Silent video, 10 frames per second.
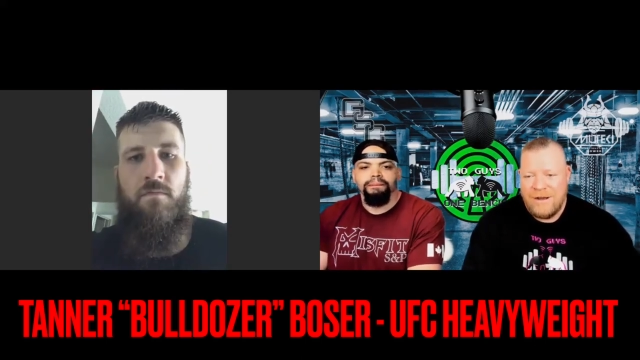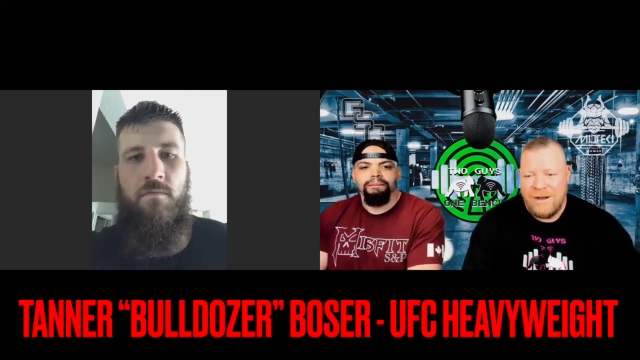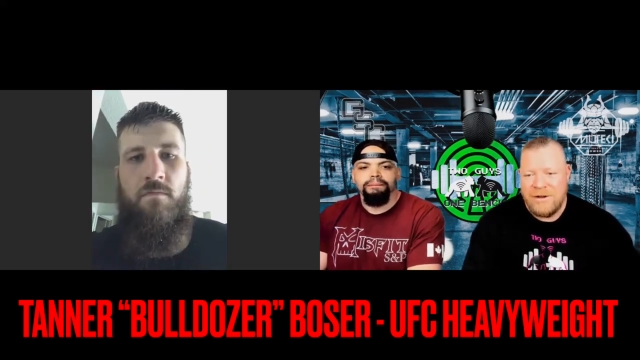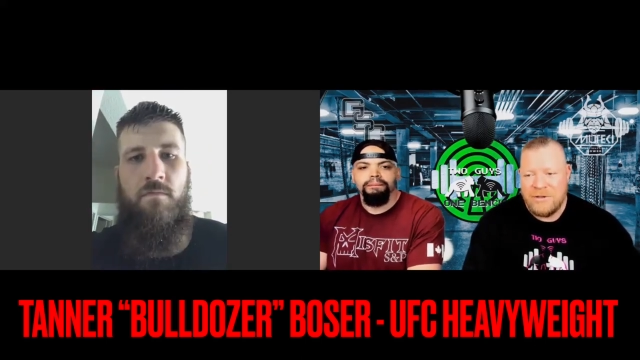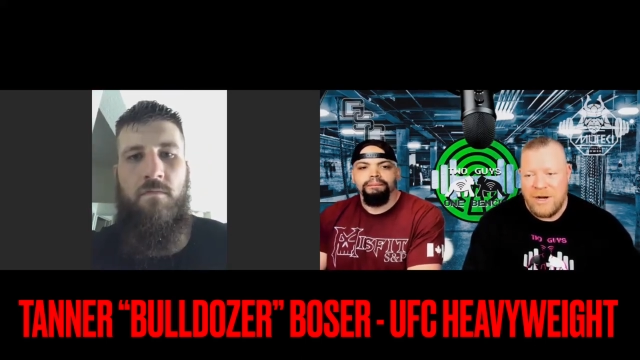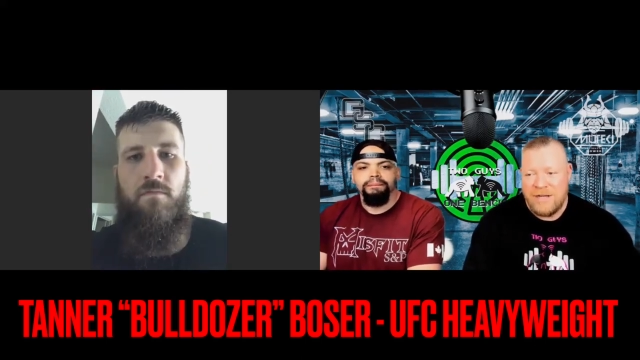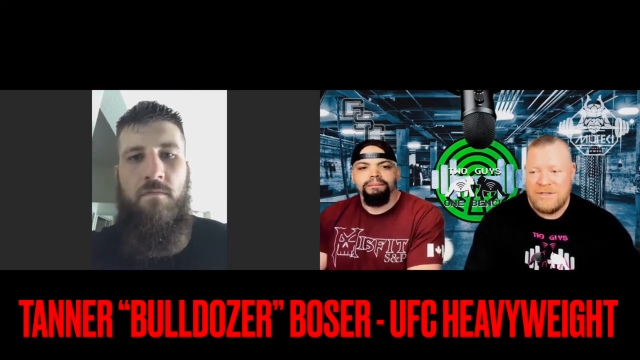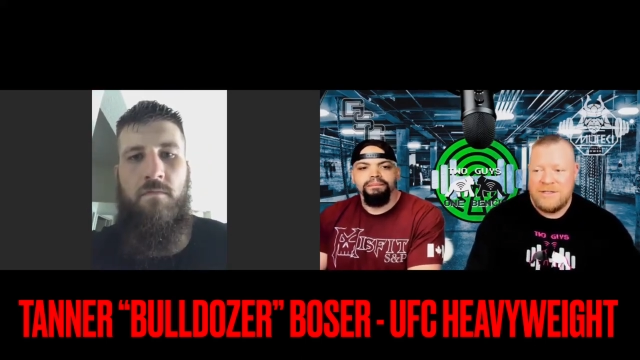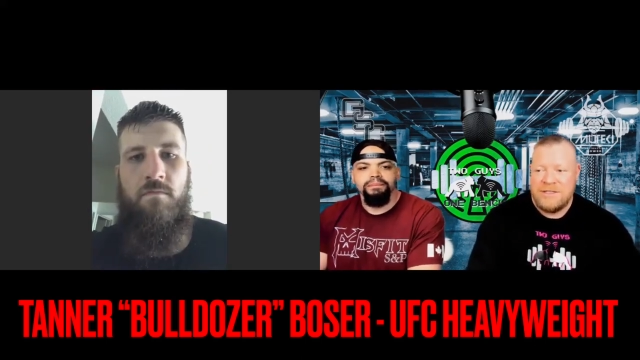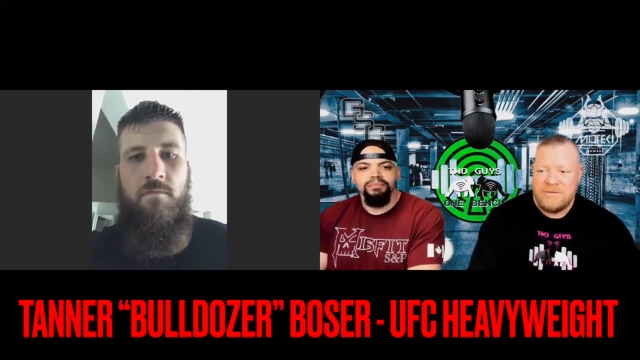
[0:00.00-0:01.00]
Speaker 1: how you
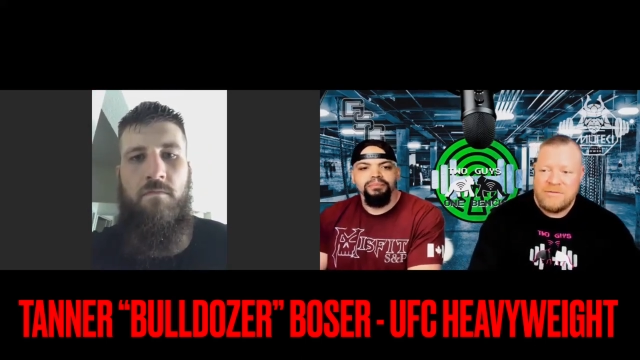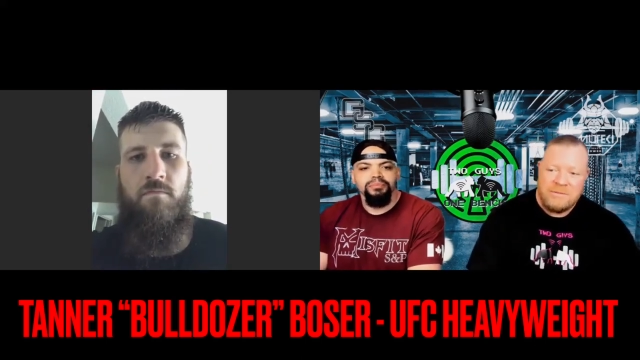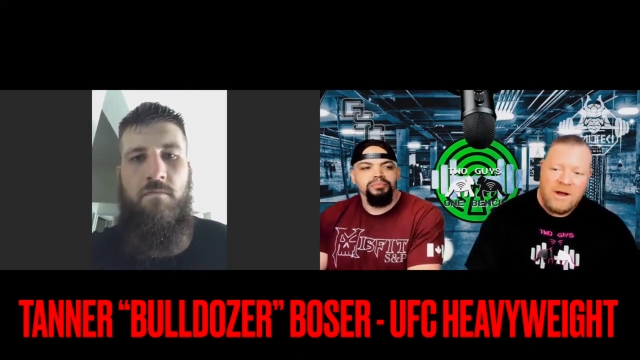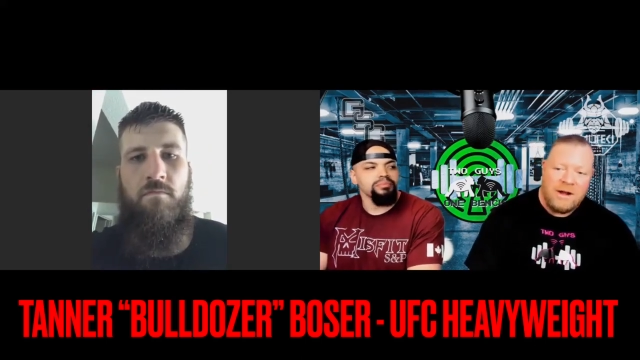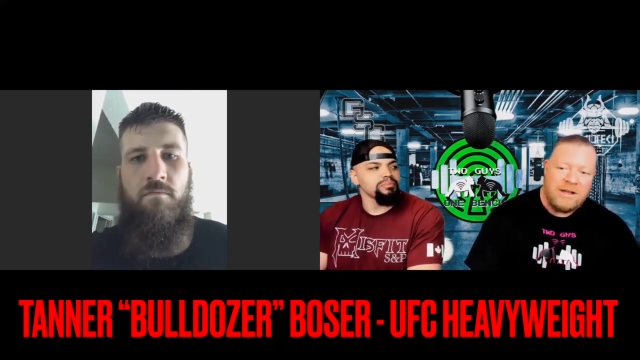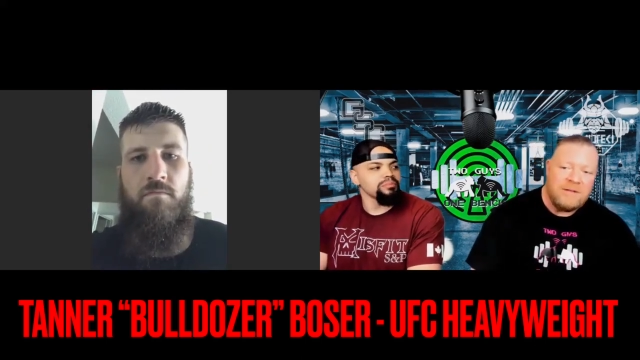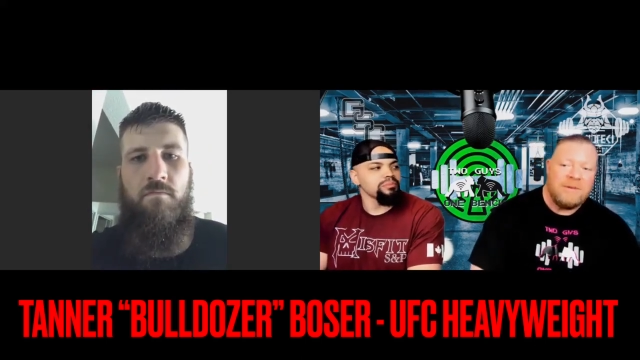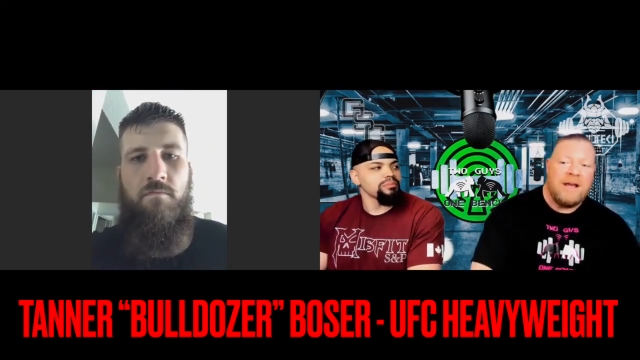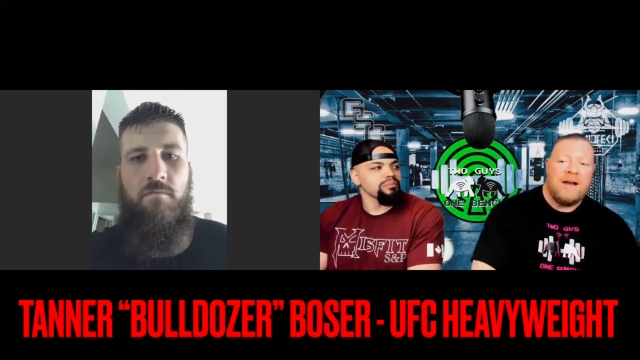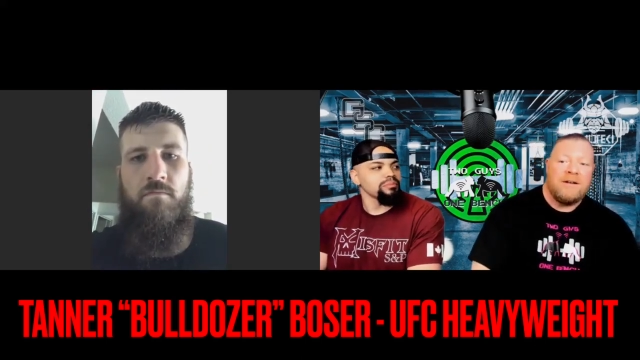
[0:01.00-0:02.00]
transition from knocking him
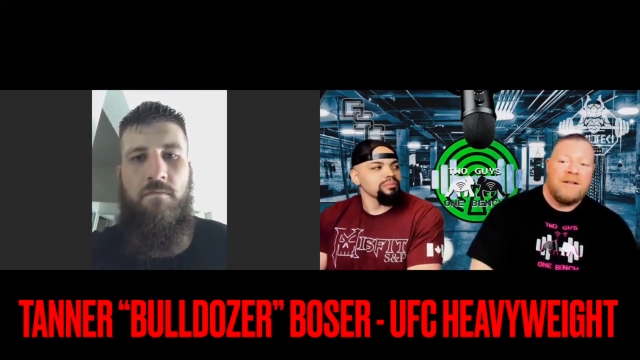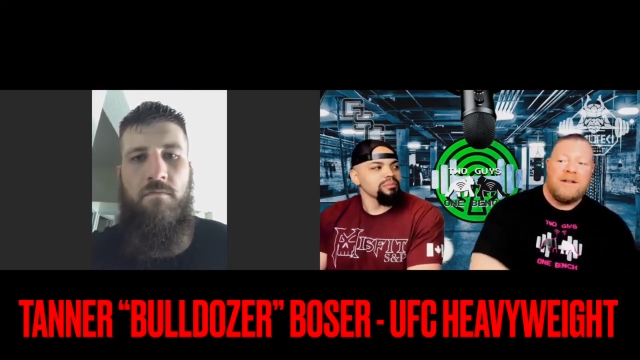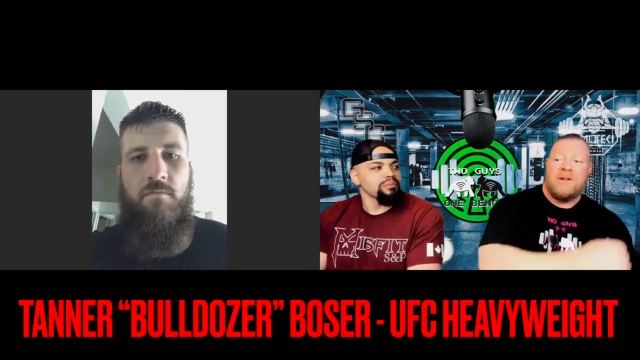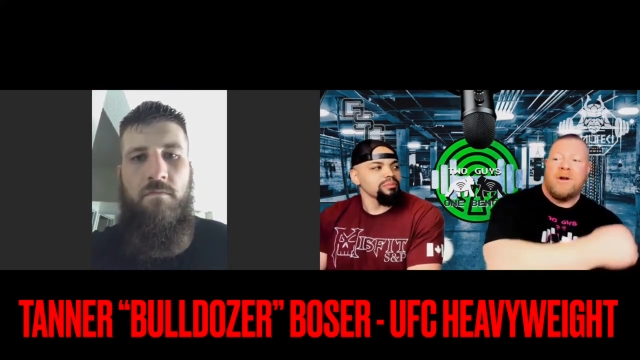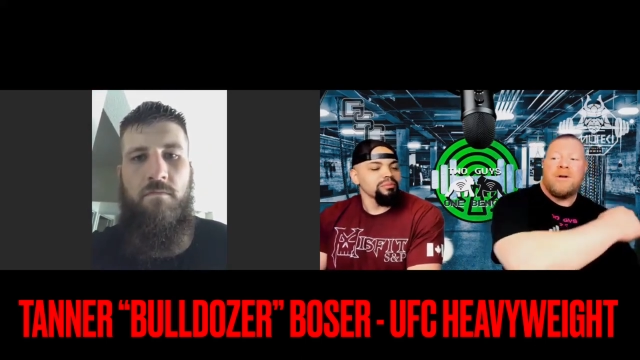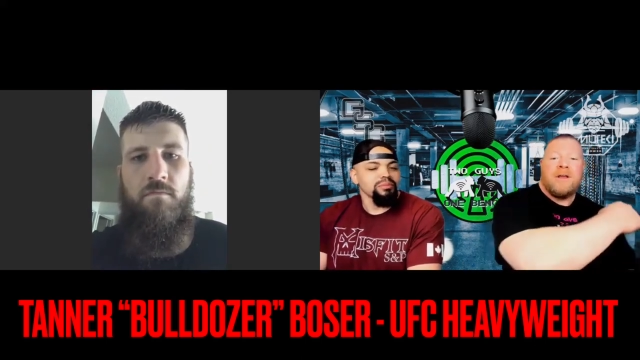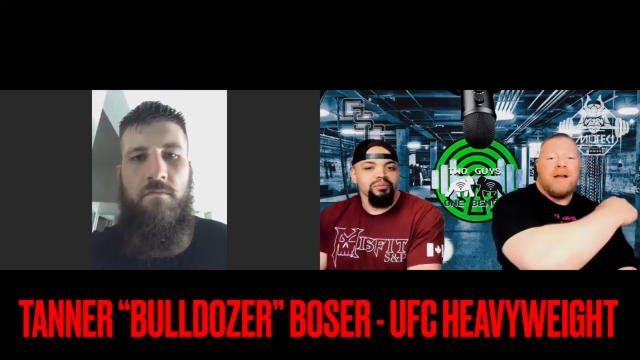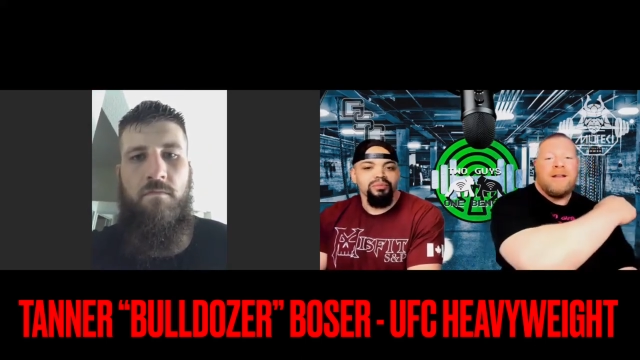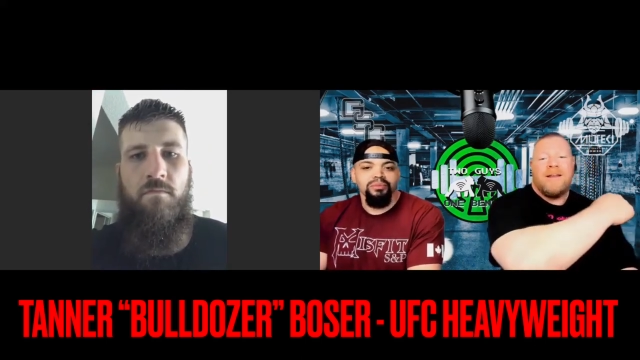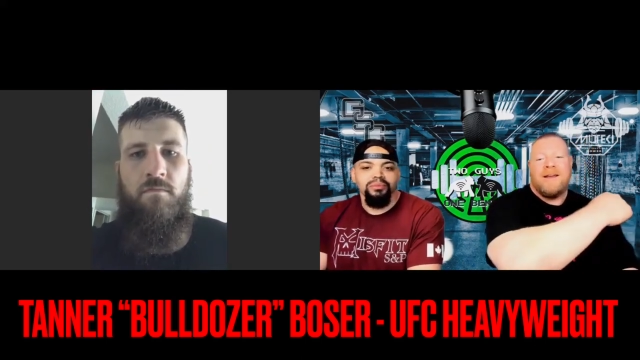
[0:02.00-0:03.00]
down and then you already
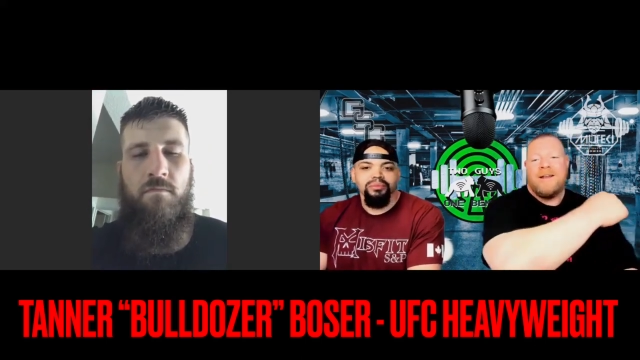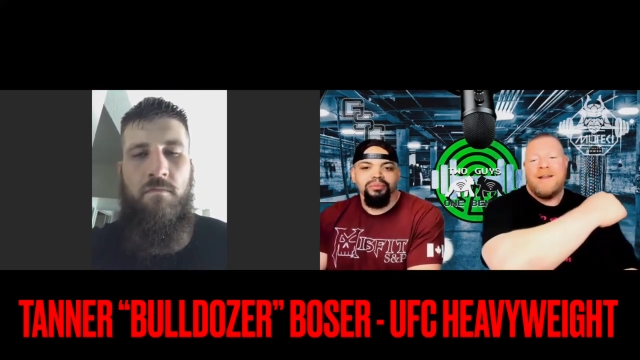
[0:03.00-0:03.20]
had that